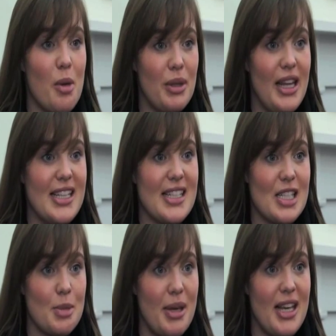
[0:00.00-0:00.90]
about place
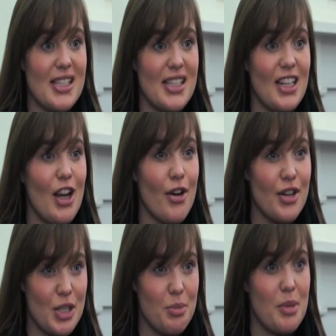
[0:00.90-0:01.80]
and space and
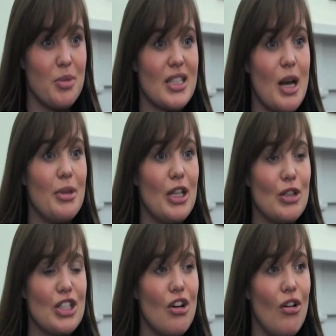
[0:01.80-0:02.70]
encouraging people to come
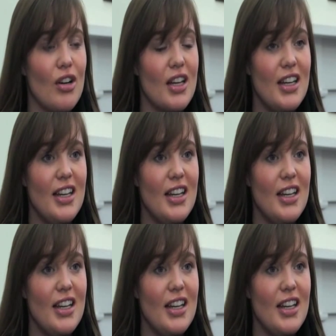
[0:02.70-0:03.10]
along and talk.